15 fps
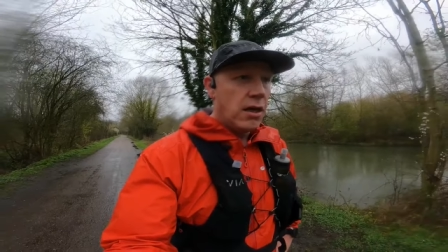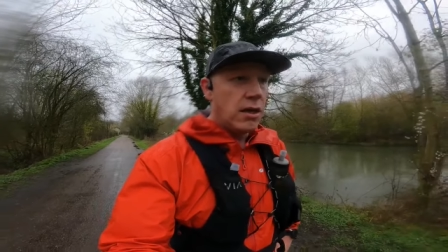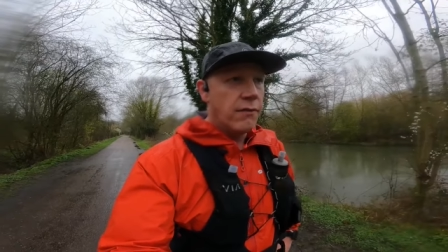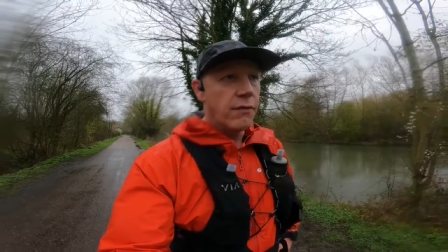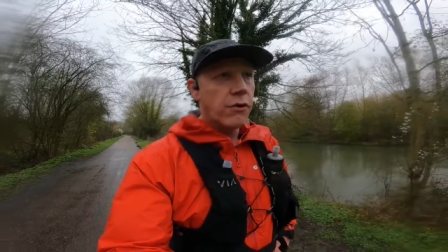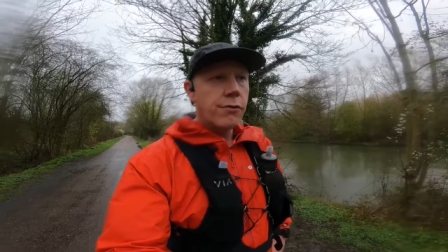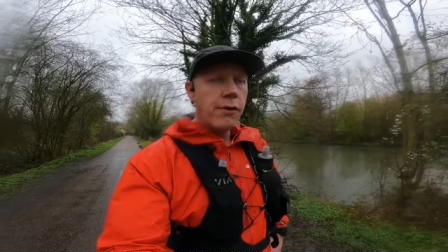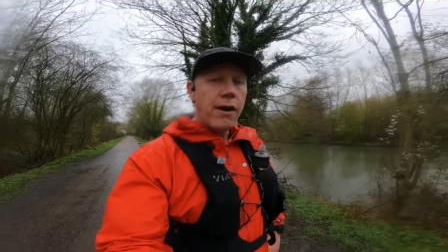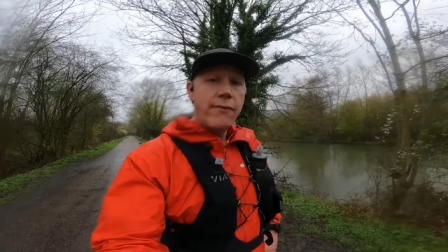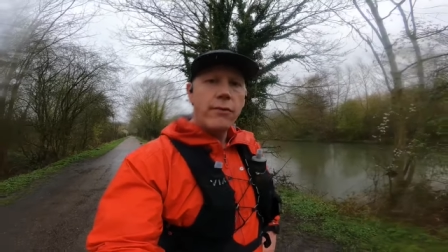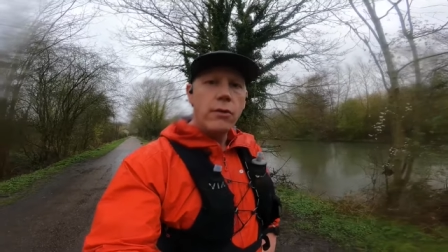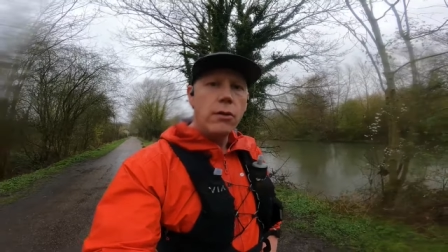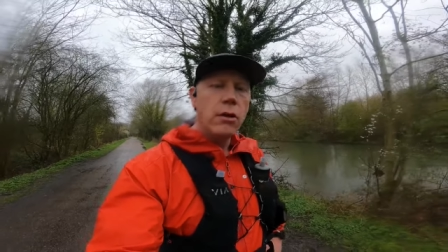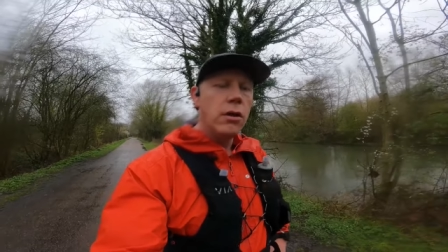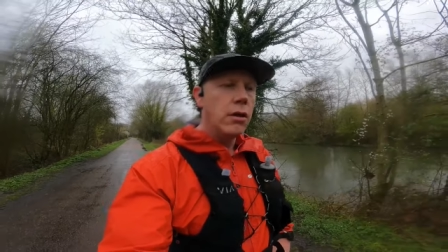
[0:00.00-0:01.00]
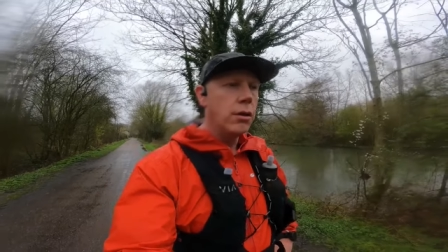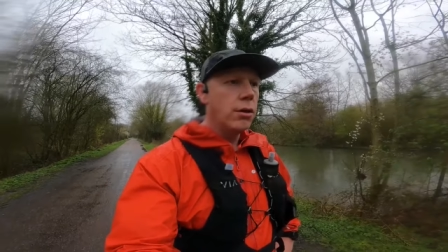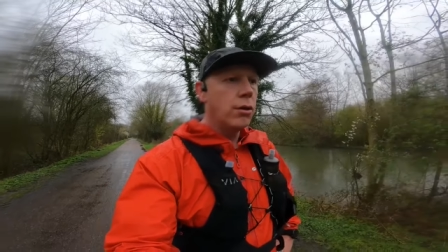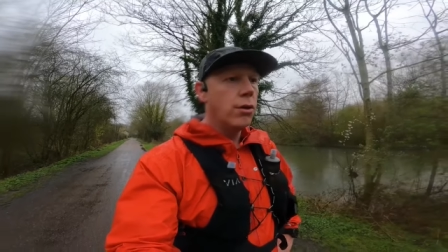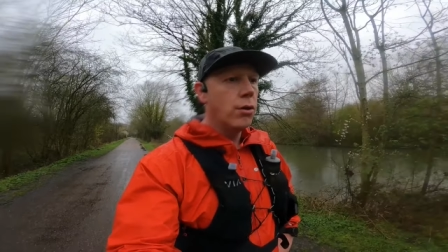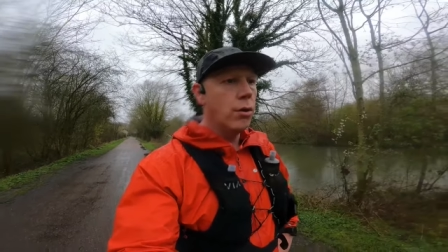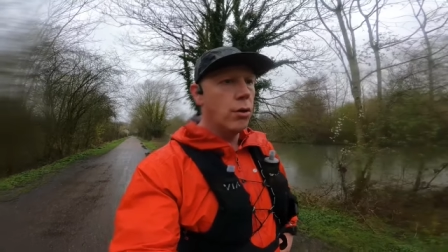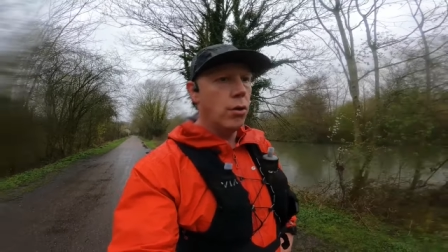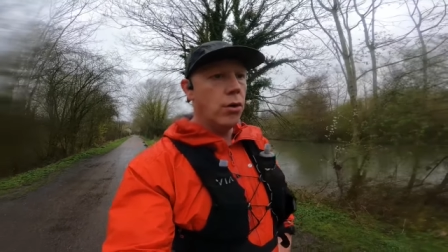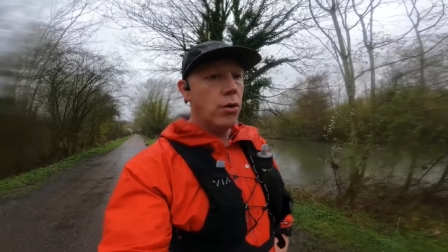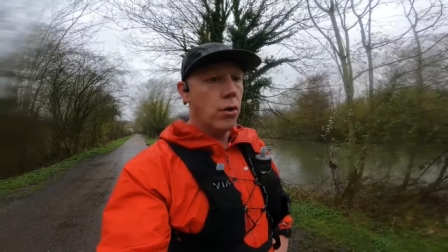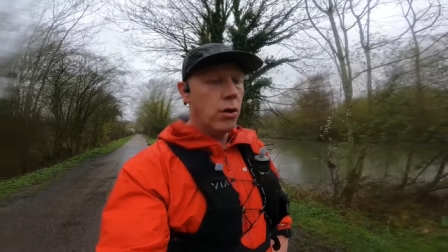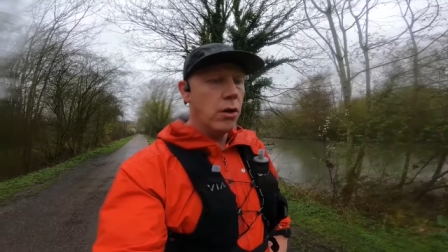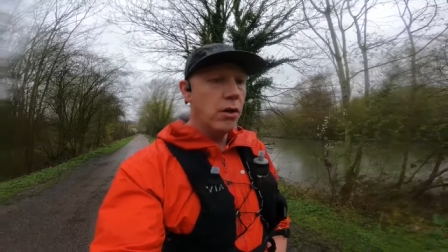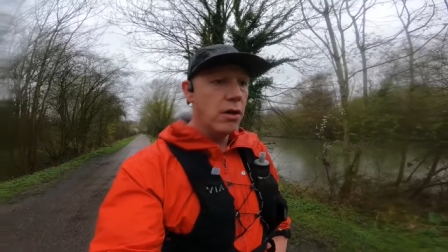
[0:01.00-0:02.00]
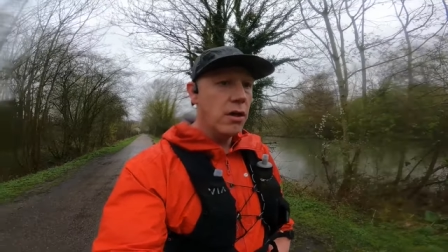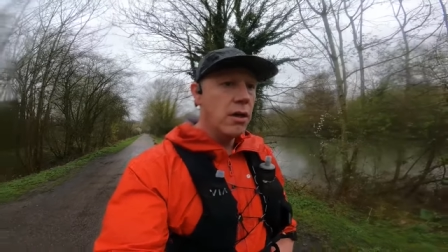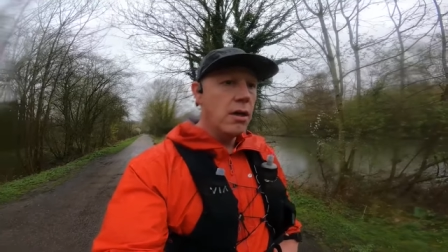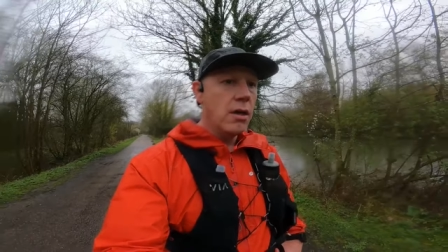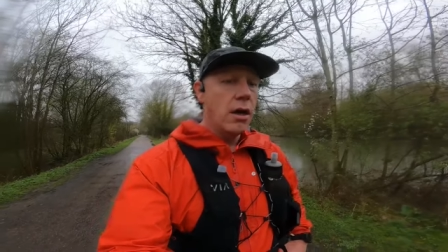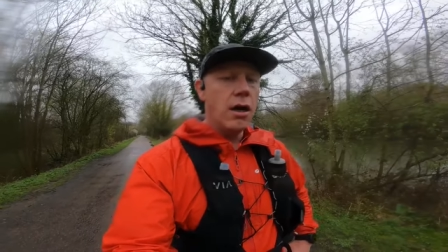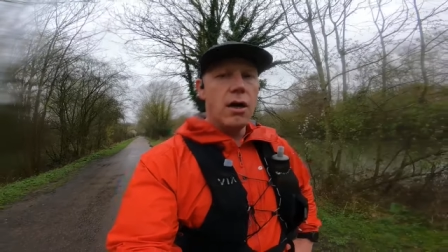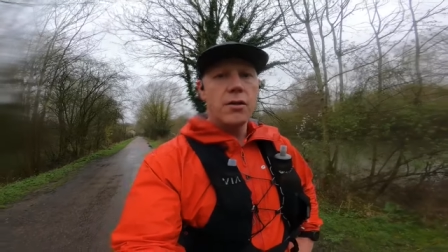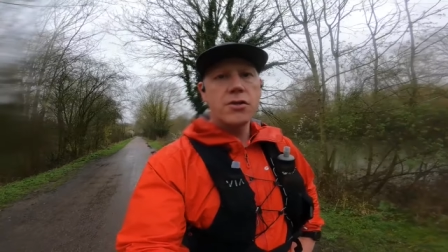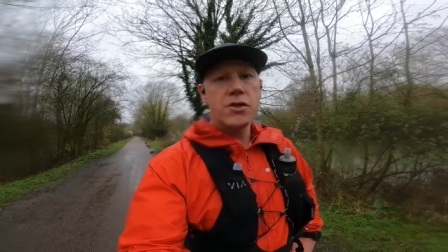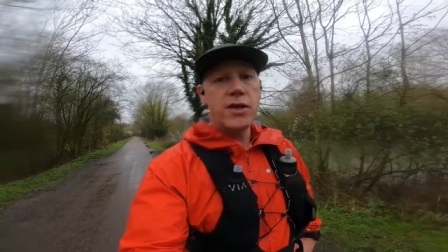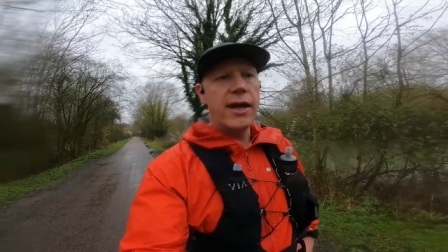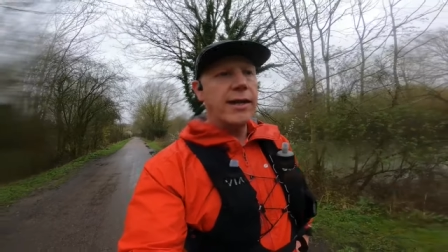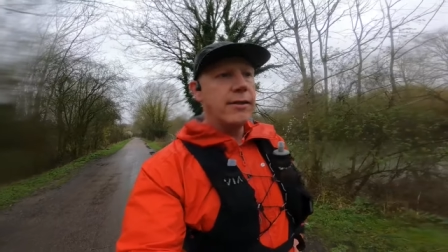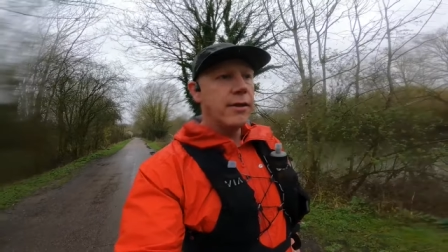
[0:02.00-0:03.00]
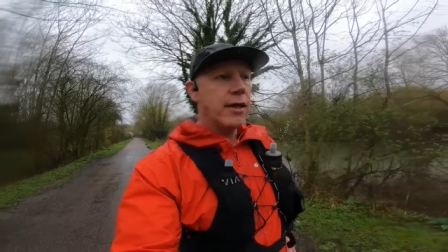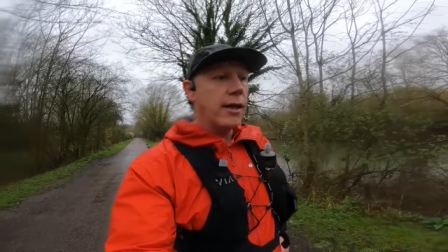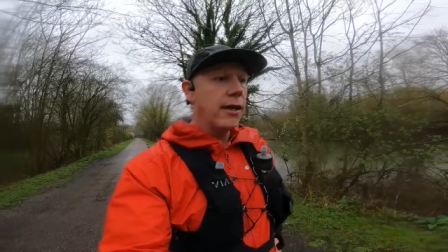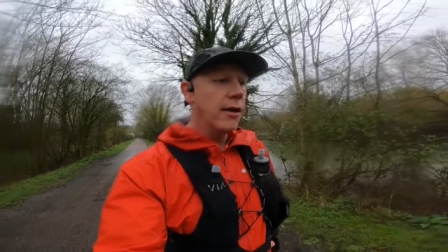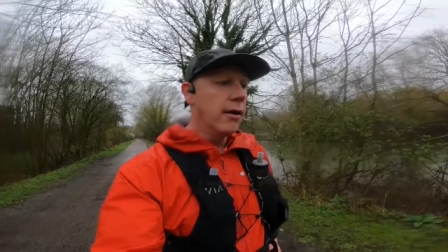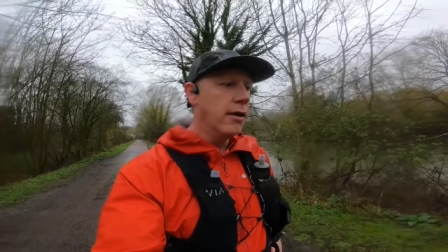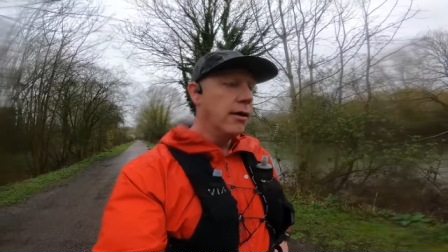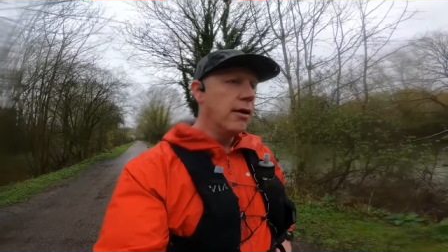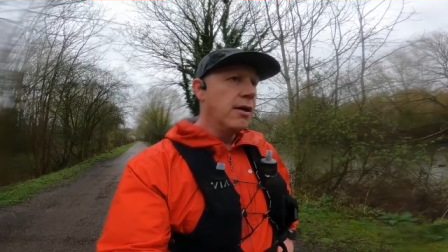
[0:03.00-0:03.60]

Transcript: either gravel or hard standing.